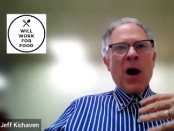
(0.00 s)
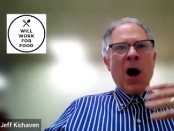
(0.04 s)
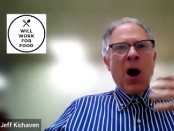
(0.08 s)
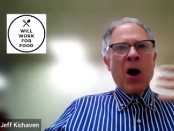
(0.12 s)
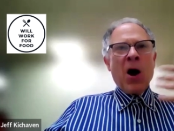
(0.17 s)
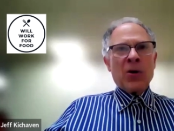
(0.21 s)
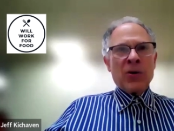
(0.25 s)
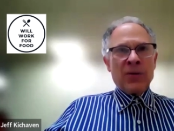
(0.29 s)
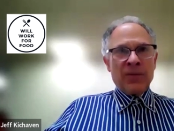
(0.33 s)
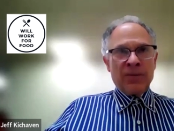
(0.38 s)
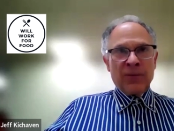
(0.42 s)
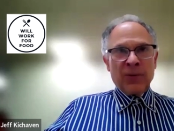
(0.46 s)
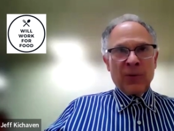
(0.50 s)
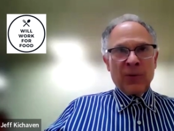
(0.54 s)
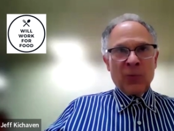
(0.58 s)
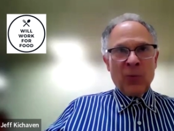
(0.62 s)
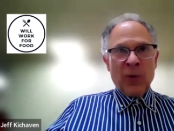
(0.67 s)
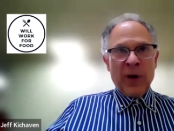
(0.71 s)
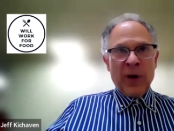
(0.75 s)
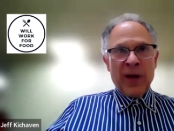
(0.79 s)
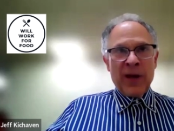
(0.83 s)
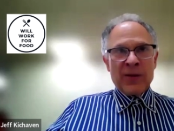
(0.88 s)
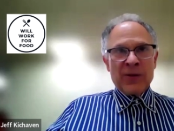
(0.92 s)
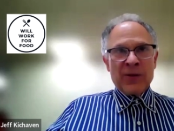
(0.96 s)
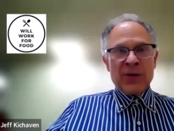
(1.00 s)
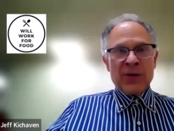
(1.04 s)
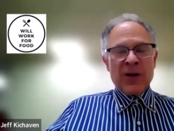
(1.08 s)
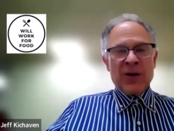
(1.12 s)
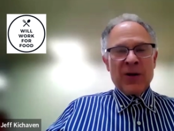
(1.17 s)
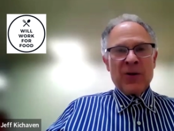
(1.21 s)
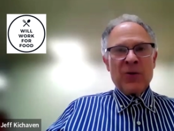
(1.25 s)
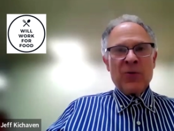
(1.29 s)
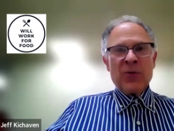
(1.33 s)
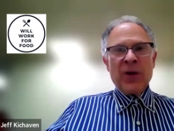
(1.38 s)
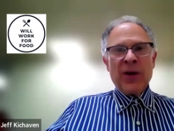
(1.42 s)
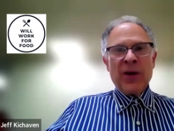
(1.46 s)
artful ways
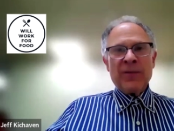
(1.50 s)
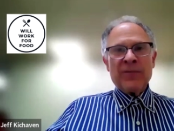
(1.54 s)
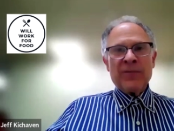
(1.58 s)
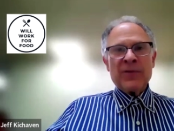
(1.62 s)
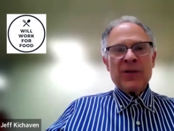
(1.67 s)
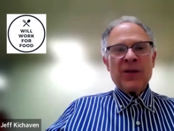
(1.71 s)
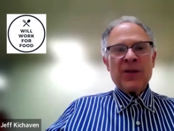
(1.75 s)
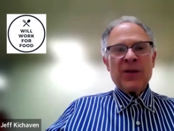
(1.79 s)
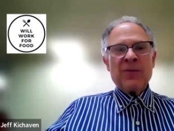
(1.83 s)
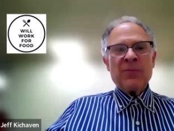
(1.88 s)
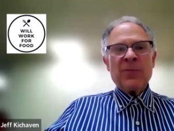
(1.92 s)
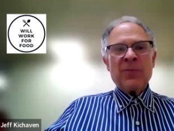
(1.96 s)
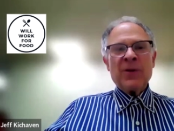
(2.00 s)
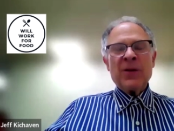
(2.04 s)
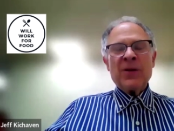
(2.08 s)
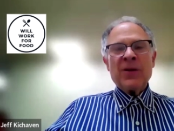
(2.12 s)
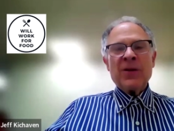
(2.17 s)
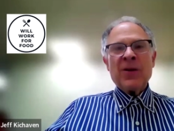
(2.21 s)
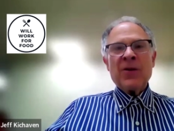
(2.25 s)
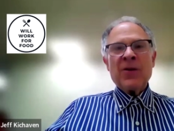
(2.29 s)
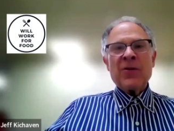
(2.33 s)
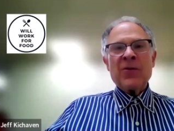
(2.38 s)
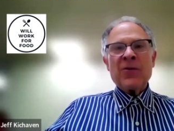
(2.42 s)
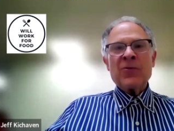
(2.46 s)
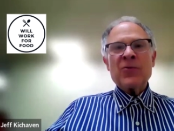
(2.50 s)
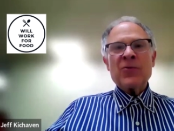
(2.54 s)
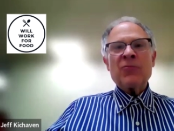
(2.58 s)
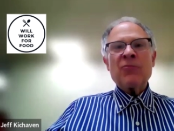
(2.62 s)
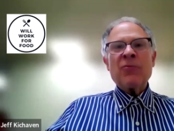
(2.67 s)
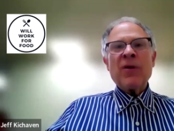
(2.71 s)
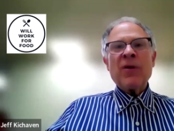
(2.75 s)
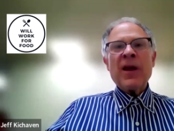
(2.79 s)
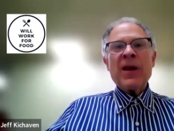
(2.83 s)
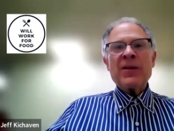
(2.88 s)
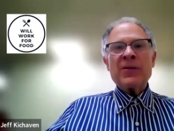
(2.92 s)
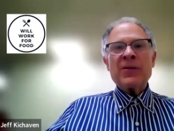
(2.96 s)
that you have seen mediators
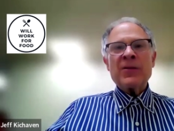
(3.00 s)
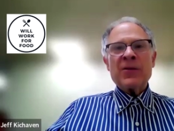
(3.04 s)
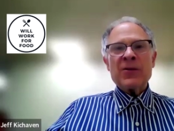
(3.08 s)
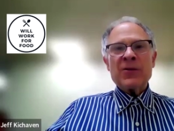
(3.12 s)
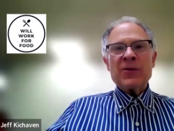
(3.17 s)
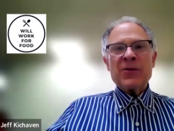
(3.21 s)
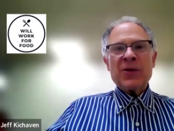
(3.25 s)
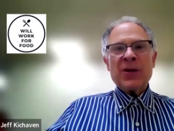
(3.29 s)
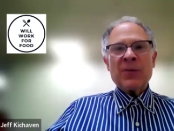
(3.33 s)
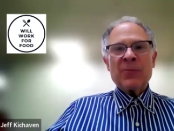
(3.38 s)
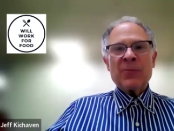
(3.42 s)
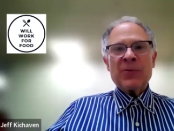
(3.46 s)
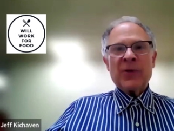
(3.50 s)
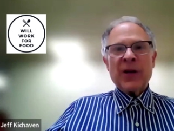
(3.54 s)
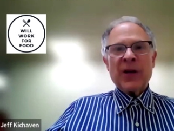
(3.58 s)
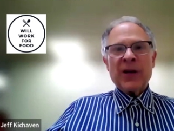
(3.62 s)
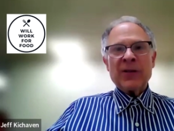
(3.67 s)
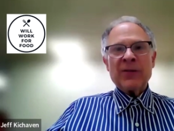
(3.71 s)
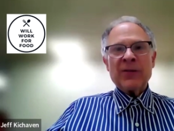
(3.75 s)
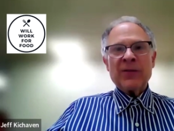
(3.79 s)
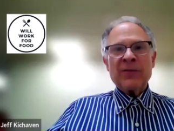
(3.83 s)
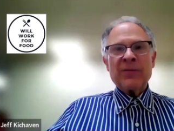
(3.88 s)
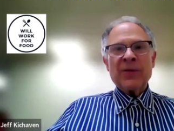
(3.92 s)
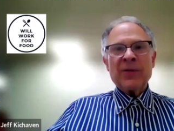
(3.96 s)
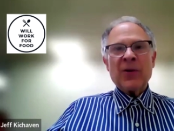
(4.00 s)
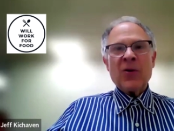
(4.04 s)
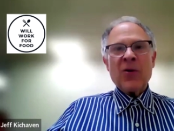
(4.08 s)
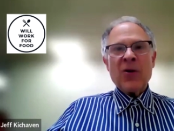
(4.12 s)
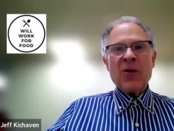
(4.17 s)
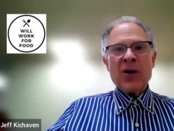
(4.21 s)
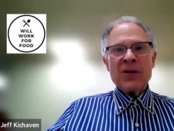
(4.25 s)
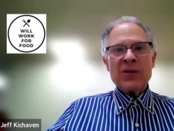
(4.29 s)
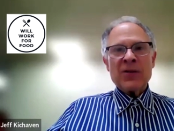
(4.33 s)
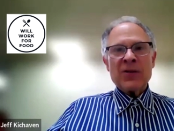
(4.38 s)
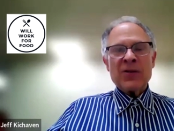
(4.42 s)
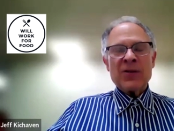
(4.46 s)
raise the subject of the
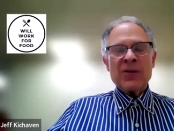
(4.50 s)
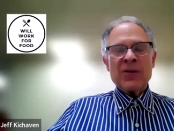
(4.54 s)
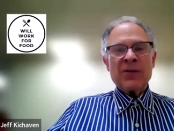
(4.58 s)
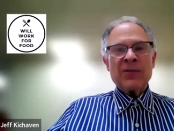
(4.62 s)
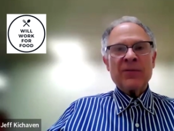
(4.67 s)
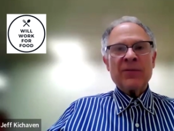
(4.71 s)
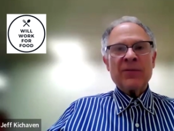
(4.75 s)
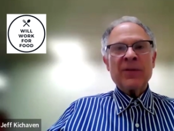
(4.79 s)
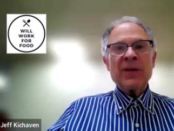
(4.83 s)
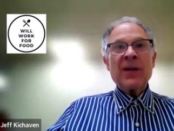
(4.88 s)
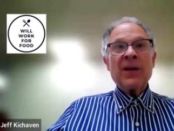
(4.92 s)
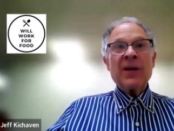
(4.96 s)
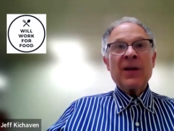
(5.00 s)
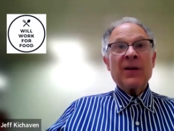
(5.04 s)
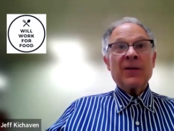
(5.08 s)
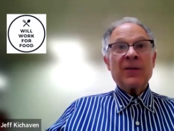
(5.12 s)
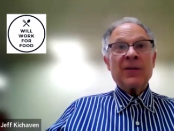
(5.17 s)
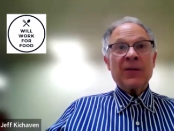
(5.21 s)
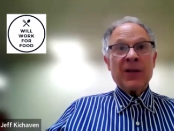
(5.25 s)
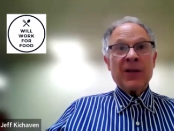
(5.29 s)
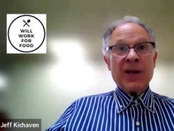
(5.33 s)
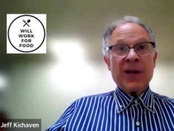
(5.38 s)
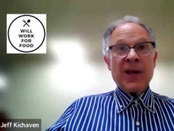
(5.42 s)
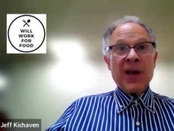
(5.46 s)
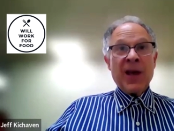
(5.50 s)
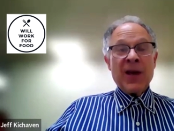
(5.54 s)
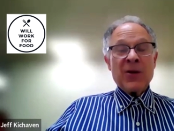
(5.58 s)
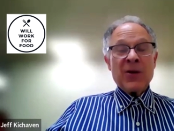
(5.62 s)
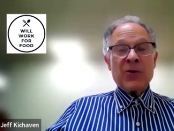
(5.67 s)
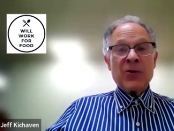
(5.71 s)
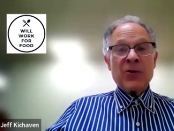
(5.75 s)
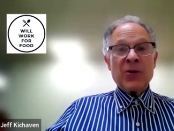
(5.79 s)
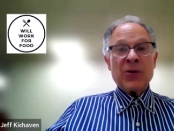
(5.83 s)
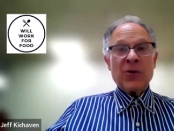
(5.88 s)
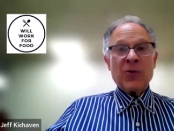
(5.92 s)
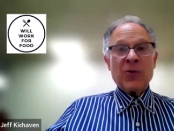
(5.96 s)
costs of
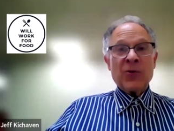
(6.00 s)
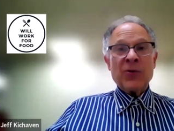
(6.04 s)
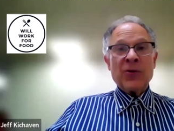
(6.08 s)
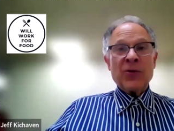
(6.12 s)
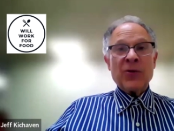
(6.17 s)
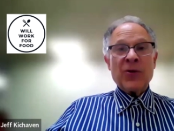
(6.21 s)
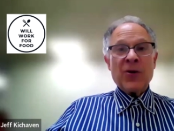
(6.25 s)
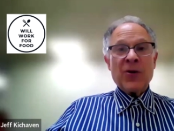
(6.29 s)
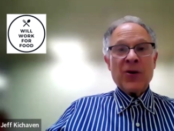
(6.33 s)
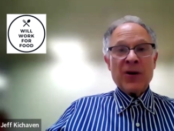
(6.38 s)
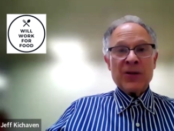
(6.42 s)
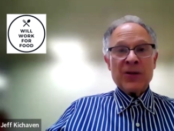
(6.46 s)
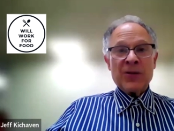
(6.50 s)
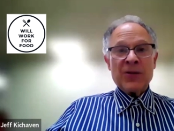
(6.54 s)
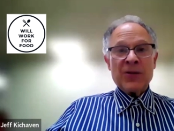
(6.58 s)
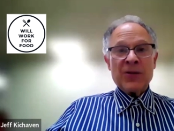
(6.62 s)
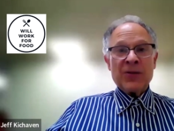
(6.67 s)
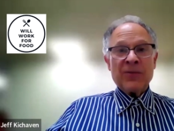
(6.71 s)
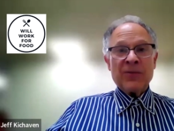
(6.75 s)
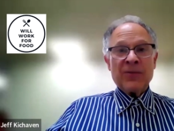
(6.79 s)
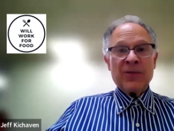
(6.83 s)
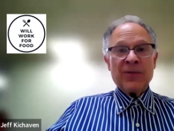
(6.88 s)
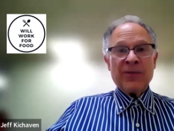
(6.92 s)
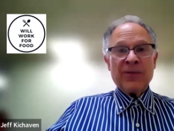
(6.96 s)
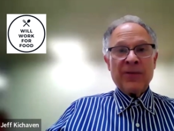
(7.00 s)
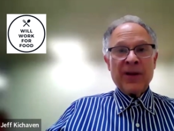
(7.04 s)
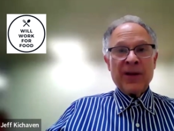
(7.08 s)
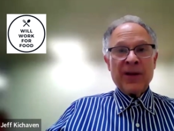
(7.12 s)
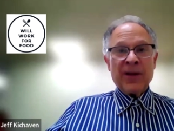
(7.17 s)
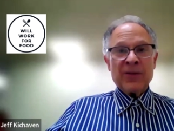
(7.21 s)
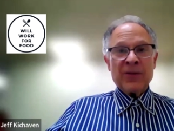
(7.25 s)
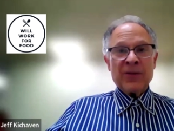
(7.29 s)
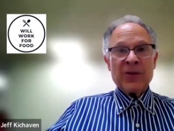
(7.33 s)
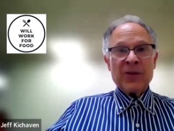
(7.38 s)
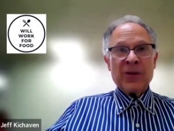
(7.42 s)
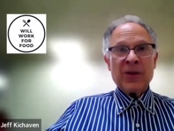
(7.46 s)
litigation or the costs of
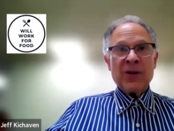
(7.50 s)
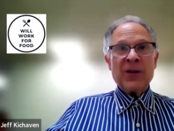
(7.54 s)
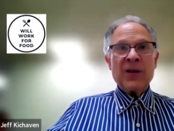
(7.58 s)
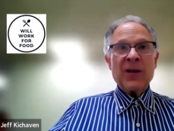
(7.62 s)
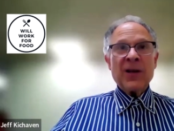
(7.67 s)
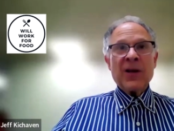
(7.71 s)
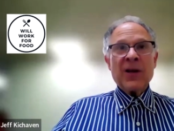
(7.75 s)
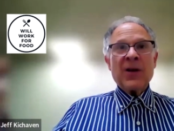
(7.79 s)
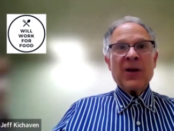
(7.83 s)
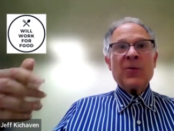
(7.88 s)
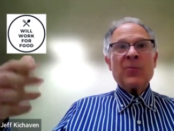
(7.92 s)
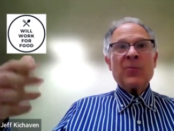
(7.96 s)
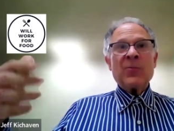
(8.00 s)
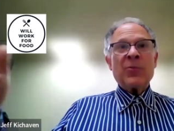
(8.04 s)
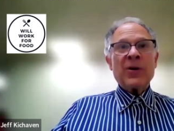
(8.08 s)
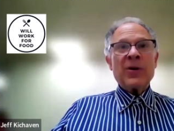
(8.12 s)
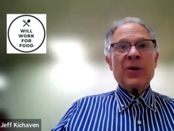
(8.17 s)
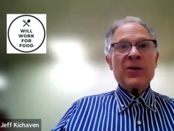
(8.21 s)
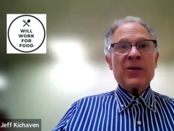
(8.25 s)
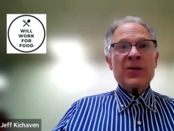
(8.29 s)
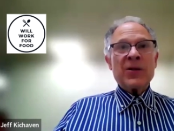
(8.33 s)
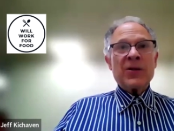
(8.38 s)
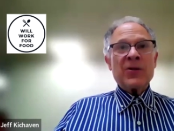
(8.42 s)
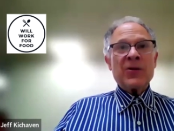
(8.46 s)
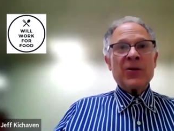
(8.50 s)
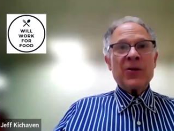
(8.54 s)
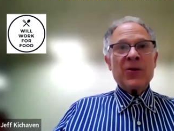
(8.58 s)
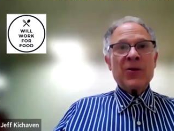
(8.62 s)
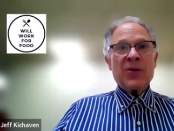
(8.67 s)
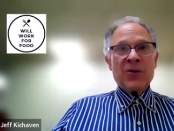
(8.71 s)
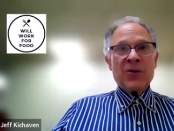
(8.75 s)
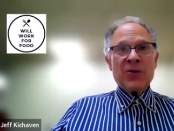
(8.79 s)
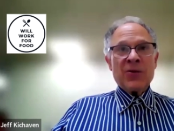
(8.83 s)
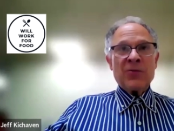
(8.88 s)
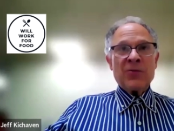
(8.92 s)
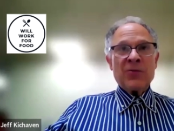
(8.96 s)
defense that brings it to
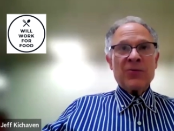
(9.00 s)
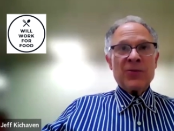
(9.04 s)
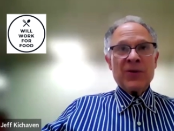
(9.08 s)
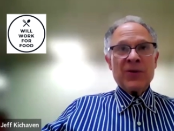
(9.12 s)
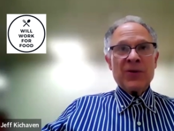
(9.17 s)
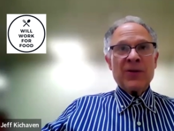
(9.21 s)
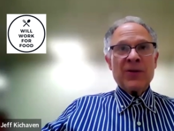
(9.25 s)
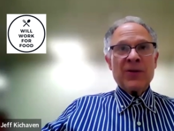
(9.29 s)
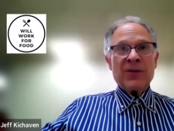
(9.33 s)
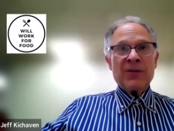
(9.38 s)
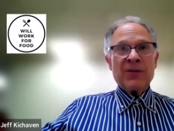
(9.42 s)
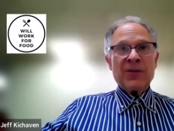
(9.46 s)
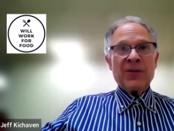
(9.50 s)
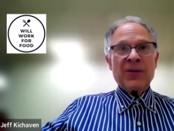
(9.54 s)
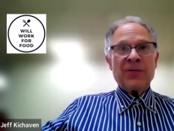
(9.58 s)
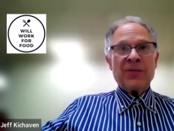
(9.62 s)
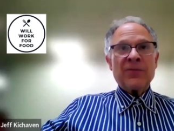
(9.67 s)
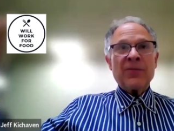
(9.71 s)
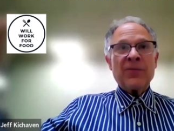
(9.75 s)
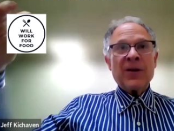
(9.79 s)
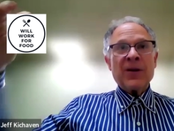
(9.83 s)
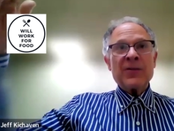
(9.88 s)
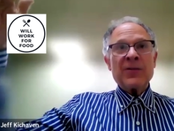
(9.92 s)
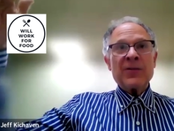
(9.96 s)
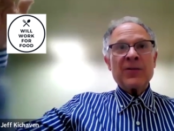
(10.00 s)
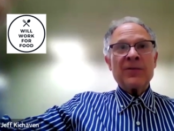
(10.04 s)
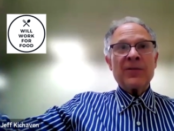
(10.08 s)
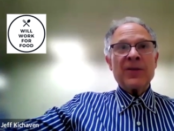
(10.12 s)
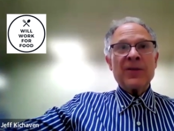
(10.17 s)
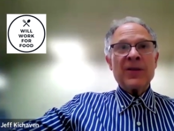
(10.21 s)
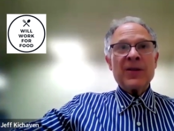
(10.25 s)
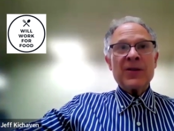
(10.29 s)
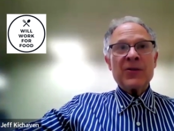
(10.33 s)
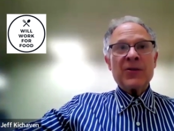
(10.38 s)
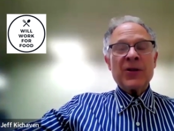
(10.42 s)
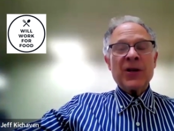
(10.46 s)
you to the front of
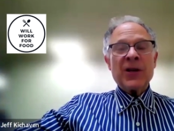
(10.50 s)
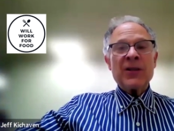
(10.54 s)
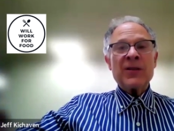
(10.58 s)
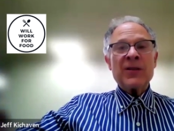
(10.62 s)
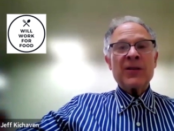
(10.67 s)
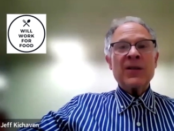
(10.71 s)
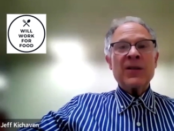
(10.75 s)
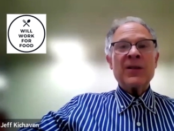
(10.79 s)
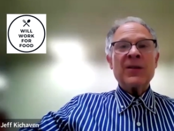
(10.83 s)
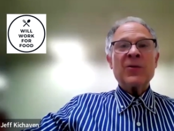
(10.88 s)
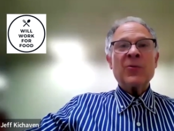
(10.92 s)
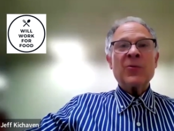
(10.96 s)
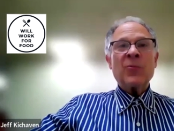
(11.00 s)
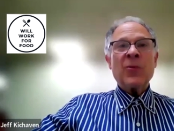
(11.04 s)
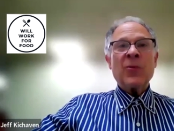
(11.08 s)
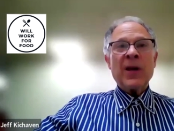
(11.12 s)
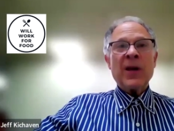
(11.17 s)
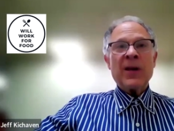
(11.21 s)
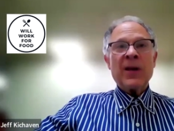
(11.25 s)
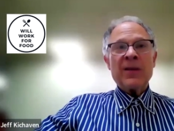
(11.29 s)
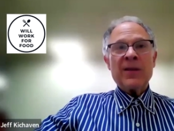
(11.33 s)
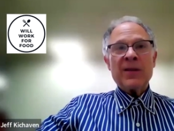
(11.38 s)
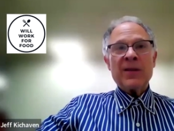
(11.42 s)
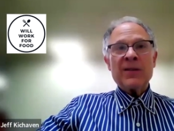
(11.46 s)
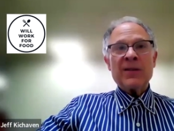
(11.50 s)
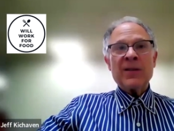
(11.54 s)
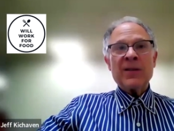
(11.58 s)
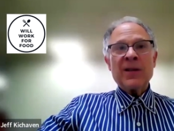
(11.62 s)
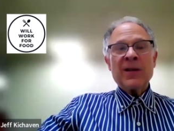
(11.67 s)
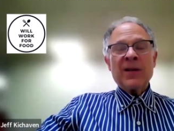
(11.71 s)
the agenda in a way that